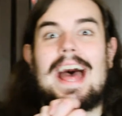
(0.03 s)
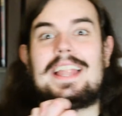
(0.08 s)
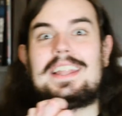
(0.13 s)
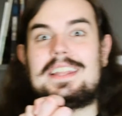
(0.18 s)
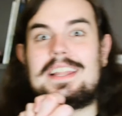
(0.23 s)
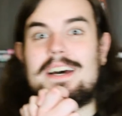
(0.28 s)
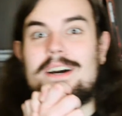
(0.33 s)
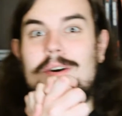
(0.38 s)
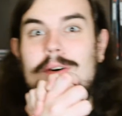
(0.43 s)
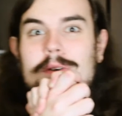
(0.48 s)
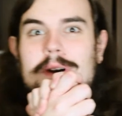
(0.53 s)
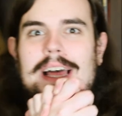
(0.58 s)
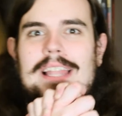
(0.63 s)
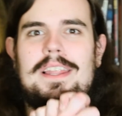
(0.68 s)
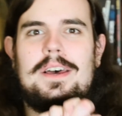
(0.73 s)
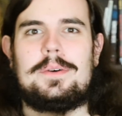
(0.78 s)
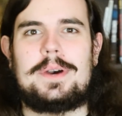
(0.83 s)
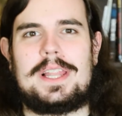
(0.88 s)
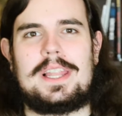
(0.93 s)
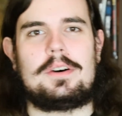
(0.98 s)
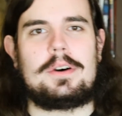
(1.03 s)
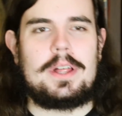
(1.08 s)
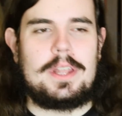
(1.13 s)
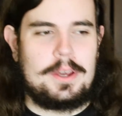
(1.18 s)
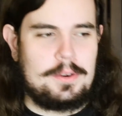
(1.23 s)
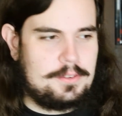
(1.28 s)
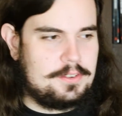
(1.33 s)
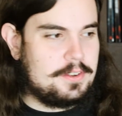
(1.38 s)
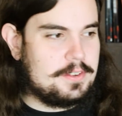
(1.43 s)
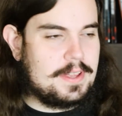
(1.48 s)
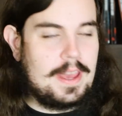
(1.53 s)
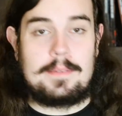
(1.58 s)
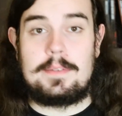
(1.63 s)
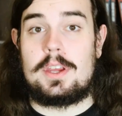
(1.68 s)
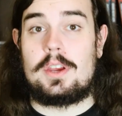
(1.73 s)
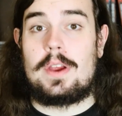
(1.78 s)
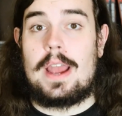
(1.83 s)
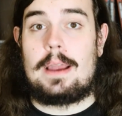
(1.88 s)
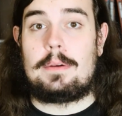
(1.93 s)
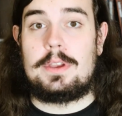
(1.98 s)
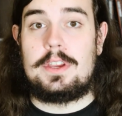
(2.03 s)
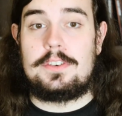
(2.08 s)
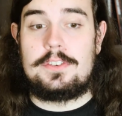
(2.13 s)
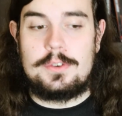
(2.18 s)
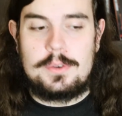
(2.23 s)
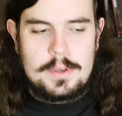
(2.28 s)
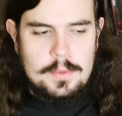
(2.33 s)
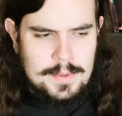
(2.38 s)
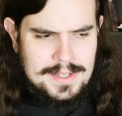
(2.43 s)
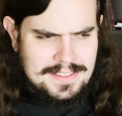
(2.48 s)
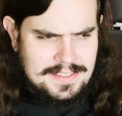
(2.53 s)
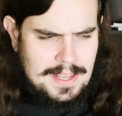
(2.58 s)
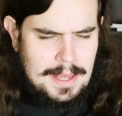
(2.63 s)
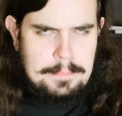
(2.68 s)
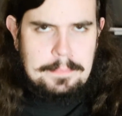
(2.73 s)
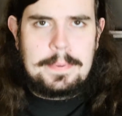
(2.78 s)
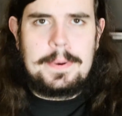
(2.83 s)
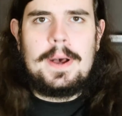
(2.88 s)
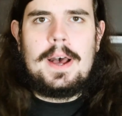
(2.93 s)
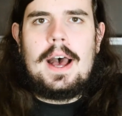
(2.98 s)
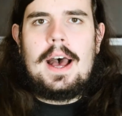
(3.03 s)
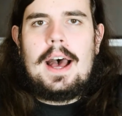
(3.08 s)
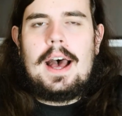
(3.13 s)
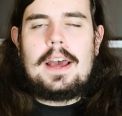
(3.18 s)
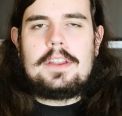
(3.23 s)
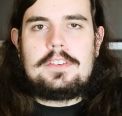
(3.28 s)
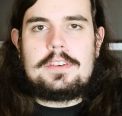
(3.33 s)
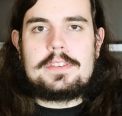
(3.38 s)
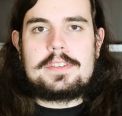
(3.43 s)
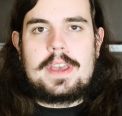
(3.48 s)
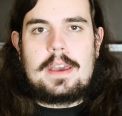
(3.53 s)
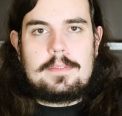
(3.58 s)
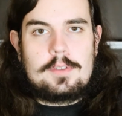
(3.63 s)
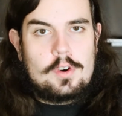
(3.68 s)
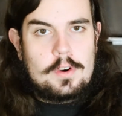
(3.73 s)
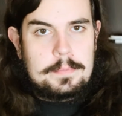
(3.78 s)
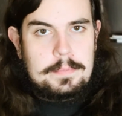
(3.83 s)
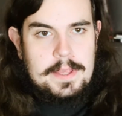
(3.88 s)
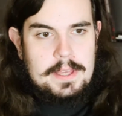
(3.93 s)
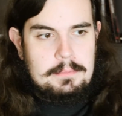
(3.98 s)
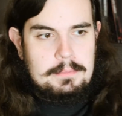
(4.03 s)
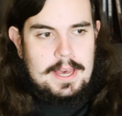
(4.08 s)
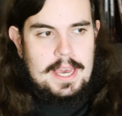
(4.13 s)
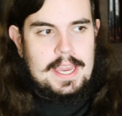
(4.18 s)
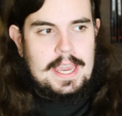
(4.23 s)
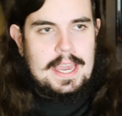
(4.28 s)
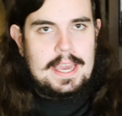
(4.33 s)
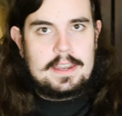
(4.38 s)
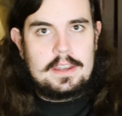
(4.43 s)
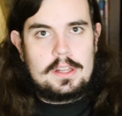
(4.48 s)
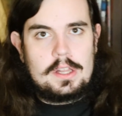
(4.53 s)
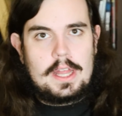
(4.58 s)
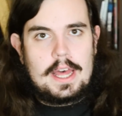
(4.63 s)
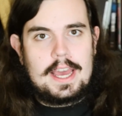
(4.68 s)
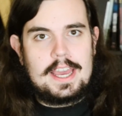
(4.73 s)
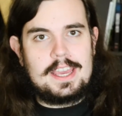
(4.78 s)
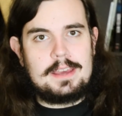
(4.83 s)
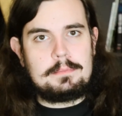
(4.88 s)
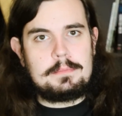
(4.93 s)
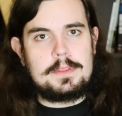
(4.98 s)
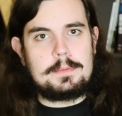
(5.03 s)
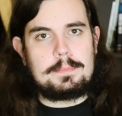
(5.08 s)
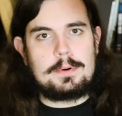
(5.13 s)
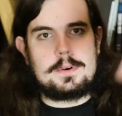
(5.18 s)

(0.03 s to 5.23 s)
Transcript: Hello, hello, hello, hello. Cheers, Kevin here. How are you doing? What's up? Cheers, Kevin. Court, being my handle, I am the